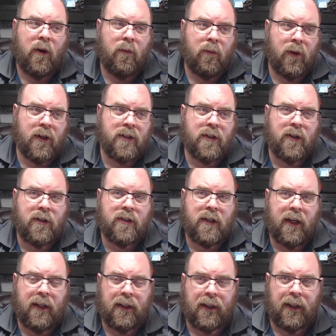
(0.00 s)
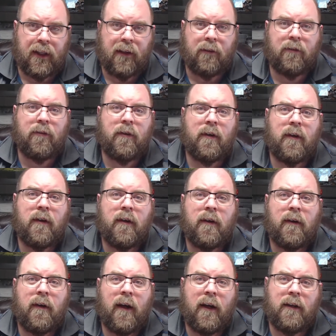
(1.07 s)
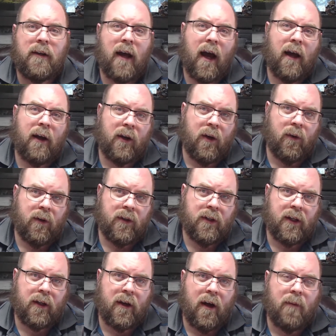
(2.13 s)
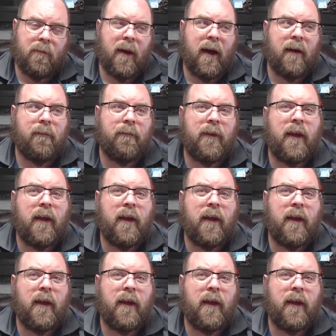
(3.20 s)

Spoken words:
prisoners and leave and not go into the combat.